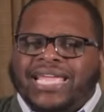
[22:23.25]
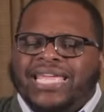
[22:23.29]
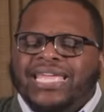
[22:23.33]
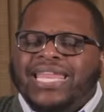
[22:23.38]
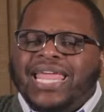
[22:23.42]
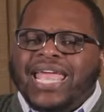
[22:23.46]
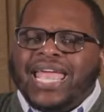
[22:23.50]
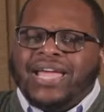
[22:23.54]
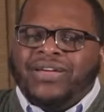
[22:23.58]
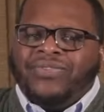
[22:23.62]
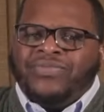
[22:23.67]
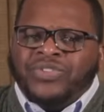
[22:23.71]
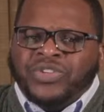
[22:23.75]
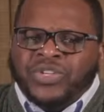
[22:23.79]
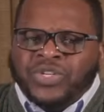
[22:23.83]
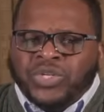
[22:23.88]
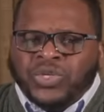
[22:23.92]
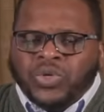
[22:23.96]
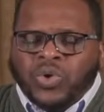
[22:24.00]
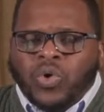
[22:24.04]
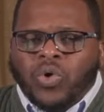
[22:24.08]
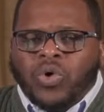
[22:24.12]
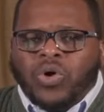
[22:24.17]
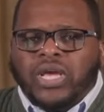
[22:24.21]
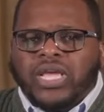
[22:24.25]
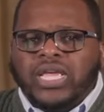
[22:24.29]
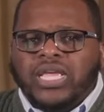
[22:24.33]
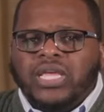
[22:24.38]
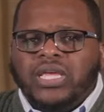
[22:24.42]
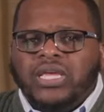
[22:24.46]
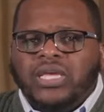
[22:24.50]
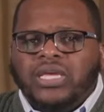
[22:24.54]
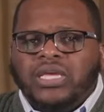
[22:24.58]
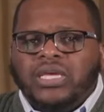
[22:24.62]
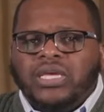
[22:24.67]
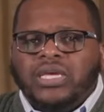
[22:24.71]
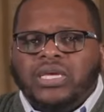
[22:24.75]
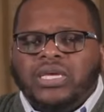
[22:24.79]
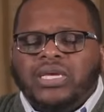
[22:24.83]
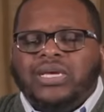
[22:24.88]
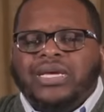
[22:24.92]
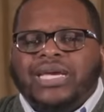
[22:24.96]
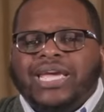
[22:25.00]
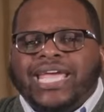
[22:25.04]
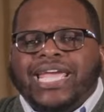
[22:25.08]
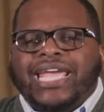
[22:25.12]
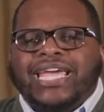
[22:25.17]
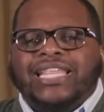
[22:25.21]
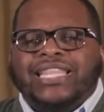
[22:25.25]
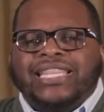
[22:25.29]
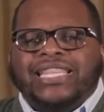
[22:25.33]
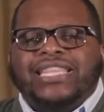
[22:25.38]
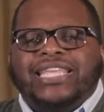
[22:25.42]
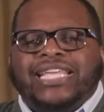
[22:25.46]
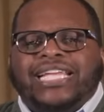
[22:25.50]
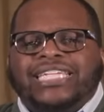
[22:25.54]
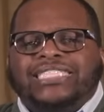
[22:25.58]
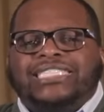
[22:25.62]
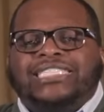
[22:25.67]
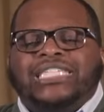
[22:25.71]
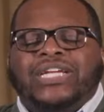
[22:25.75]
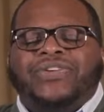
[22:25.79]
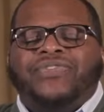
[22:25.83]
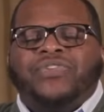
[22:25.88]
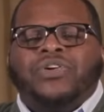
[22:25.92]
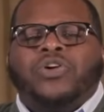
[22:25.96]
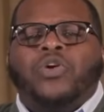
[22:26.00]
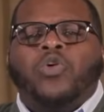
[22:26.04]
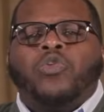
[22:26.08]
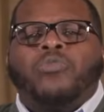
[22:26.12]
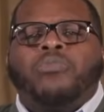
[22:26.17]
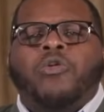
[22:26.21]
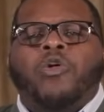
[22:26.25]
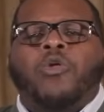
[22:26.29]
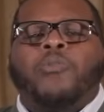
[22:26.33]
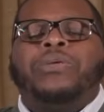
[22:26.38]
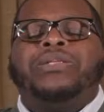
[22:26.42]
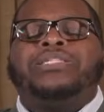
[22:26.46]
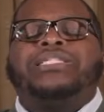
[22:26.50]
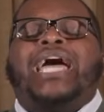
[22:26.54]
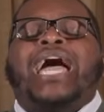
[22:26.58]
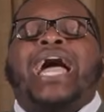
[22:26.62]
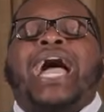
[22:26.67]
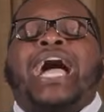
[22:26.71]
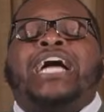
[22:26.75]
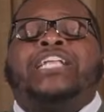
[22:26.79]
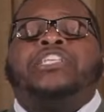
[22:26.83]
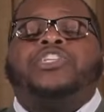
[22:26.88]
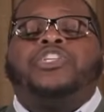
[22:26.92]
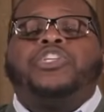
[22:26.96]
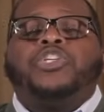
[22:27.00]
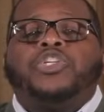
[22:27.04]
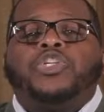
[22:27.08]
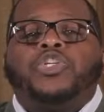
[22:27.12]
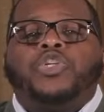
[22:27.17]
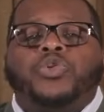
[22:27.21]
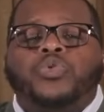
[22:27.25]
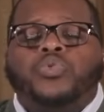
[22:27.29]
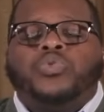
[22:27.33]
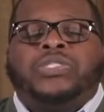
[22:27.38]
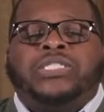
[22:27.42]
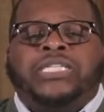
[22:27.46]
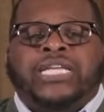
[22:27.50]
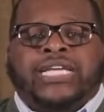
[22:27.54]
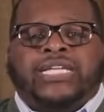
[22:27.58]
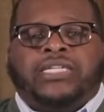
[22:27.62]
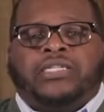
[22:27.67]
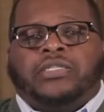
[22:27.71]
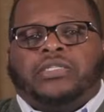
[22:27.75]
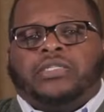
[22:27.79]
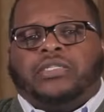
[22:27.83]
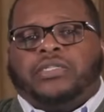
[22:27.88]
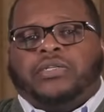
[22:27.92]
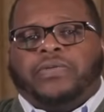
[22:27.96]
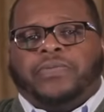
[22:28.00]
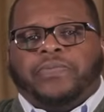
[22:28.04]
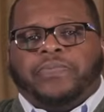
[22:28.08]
can have joy in these difficult moments? I choose it.